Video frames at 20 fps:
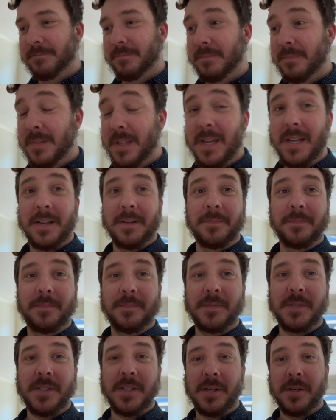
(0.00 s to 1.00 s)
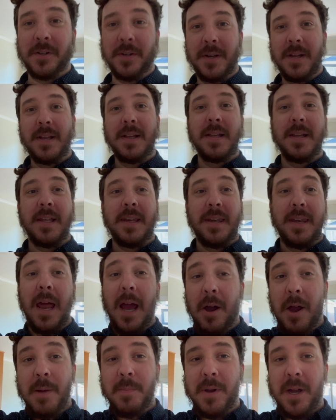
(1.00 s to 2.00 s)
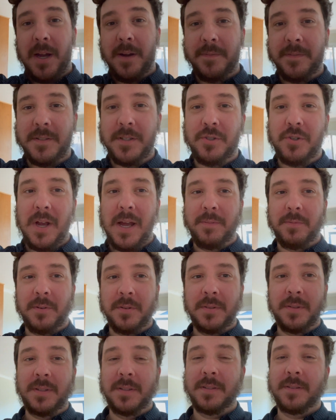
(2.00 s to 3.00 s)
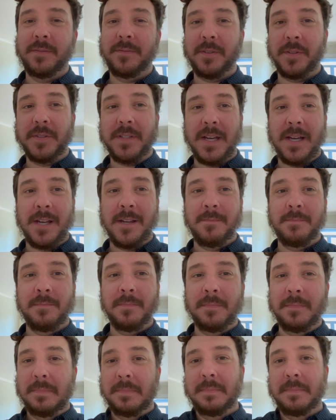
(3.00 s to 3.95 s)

Yeah, so now I'm off to travel full-time